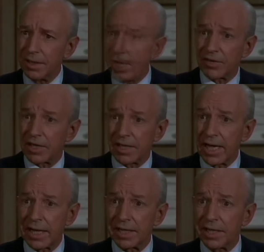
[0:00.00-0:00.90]
After
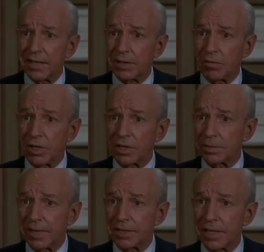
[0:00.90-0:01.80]
that, it either runs
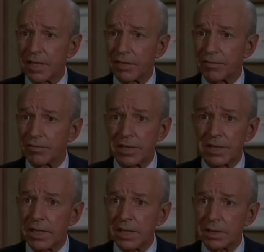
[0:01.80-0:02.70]
by itself or
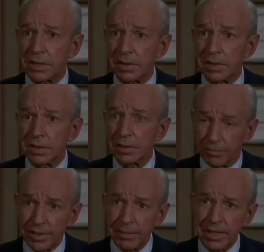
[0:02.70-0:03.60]
it doesn't.
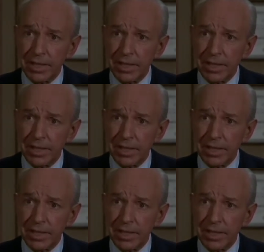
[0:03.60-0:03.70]
You read